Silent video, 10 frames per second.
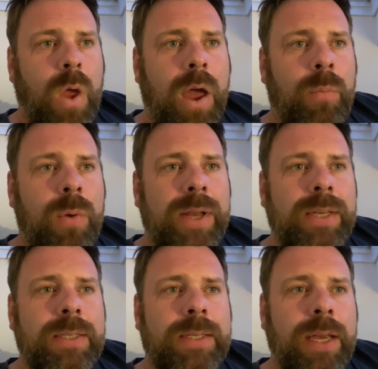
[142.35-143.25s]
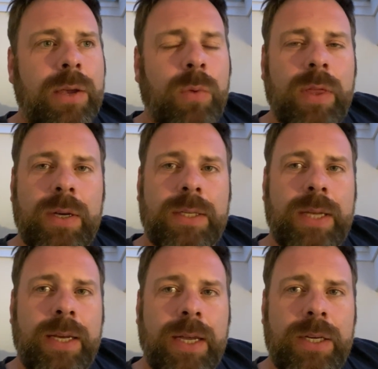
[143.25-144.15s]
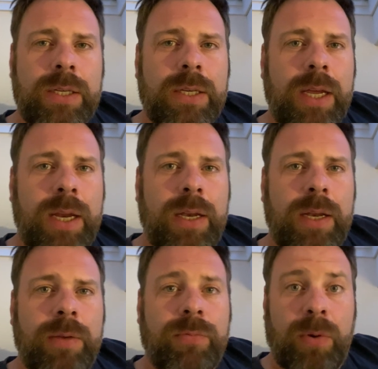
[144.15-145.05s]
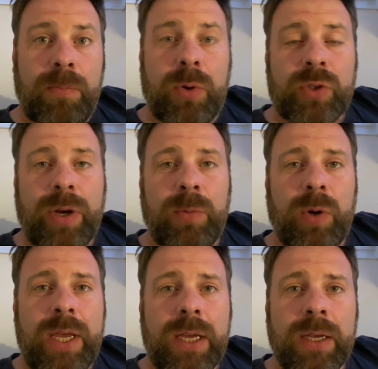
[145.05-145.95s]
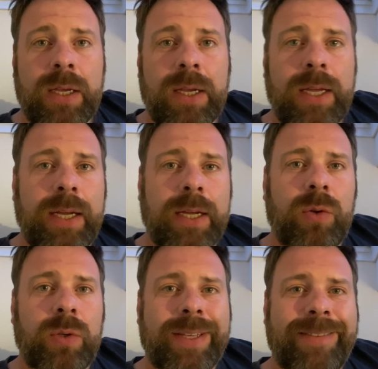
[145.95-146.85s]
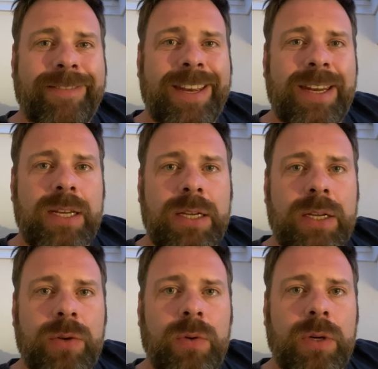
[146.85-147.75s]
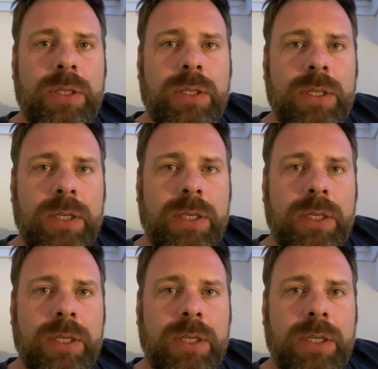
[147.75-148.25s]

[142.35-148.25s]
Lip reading: And we went to see it with an estate agent from Pontremoli called Davide, who was